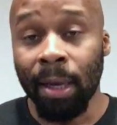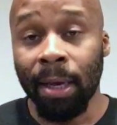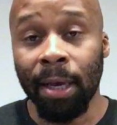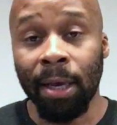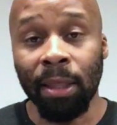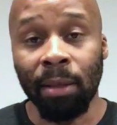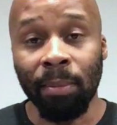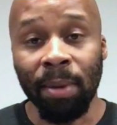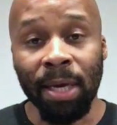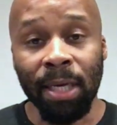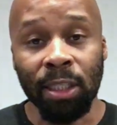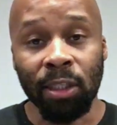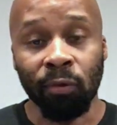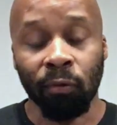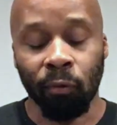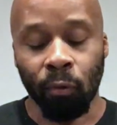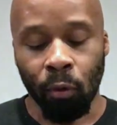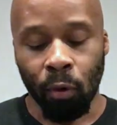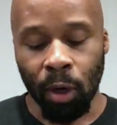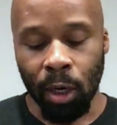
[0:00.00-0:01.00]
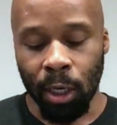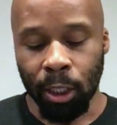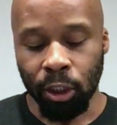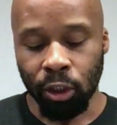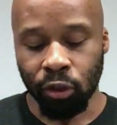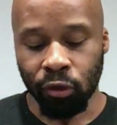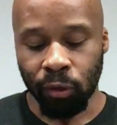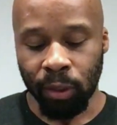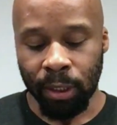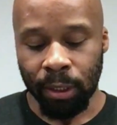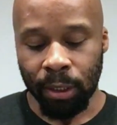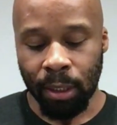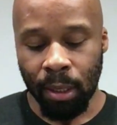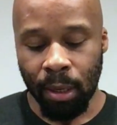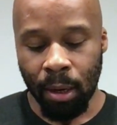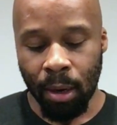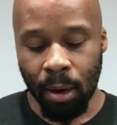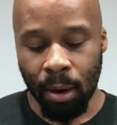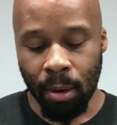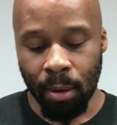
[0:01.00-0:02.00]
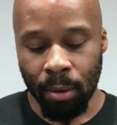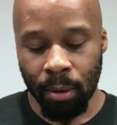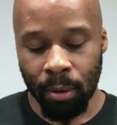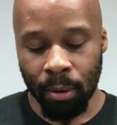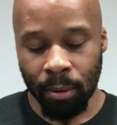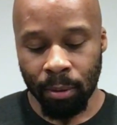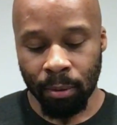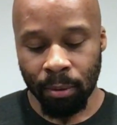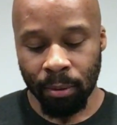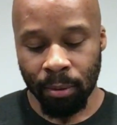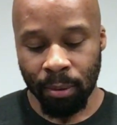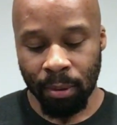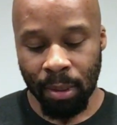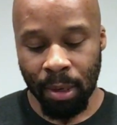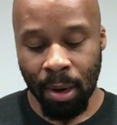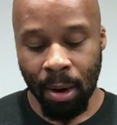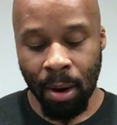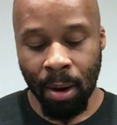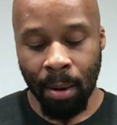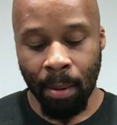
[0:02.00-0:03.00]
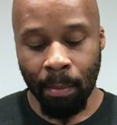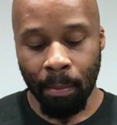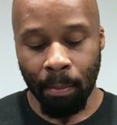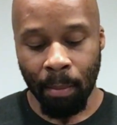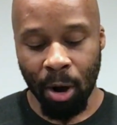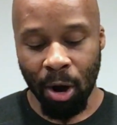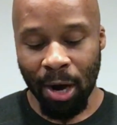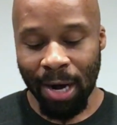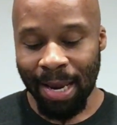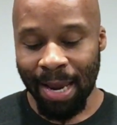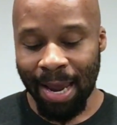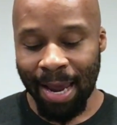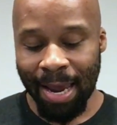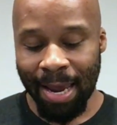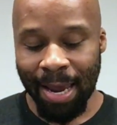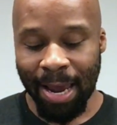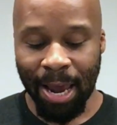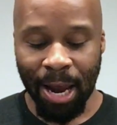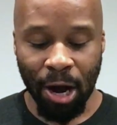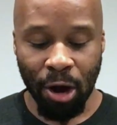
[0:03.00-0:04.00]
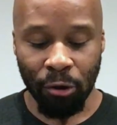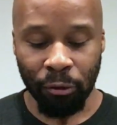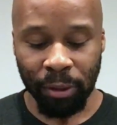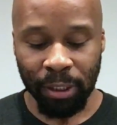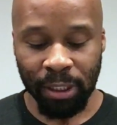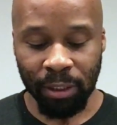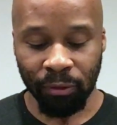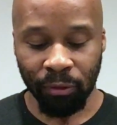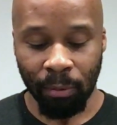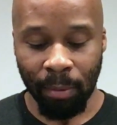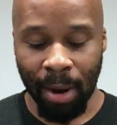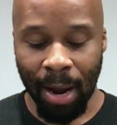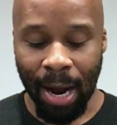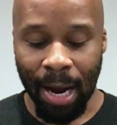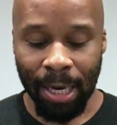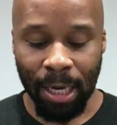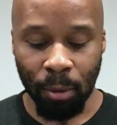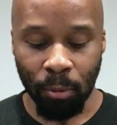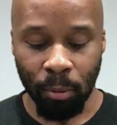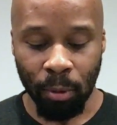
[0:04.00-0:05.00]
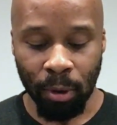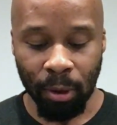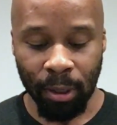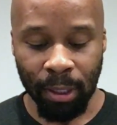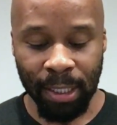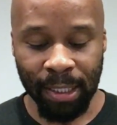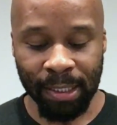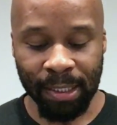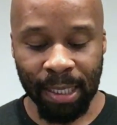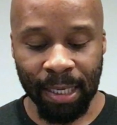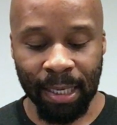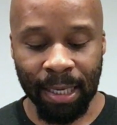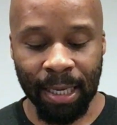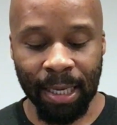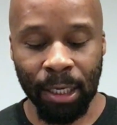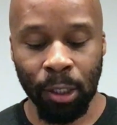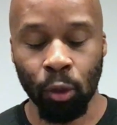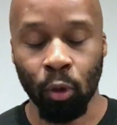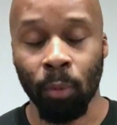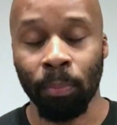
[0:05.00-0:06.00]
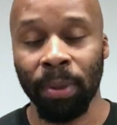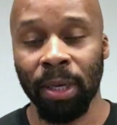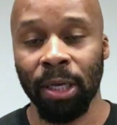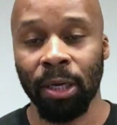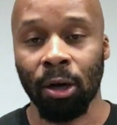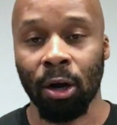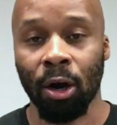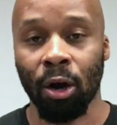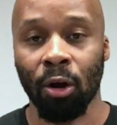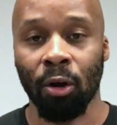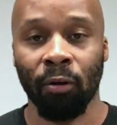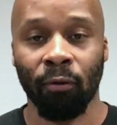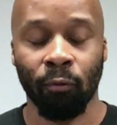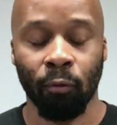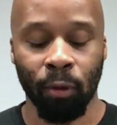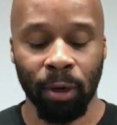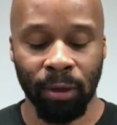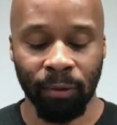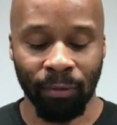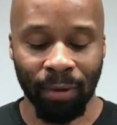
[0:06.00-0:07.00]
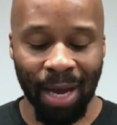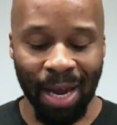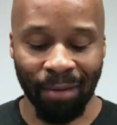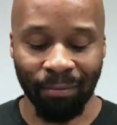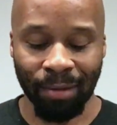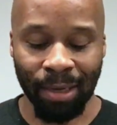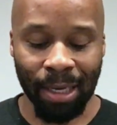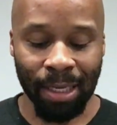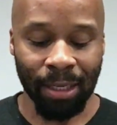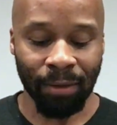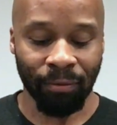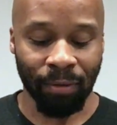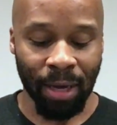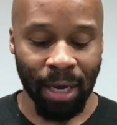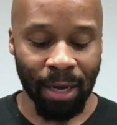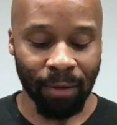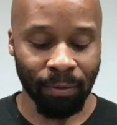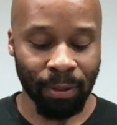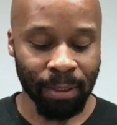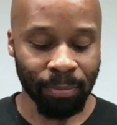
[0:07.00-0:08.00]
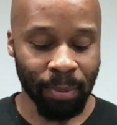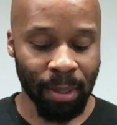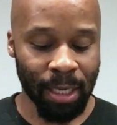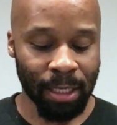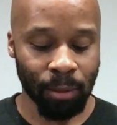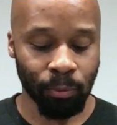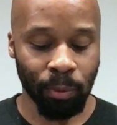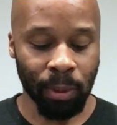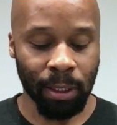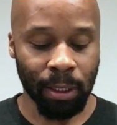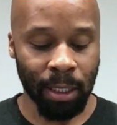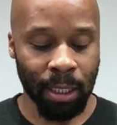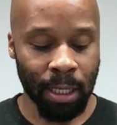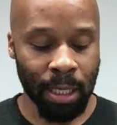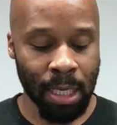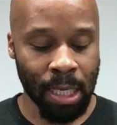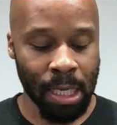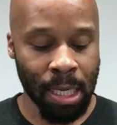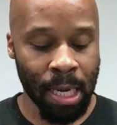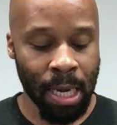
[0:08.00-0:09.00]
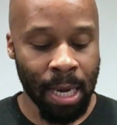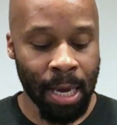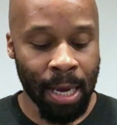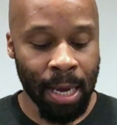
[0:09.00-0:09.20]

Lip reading: In the men's 400, Marier Harris from Iowa, he set an indoor PR of 45:95 this past weekend.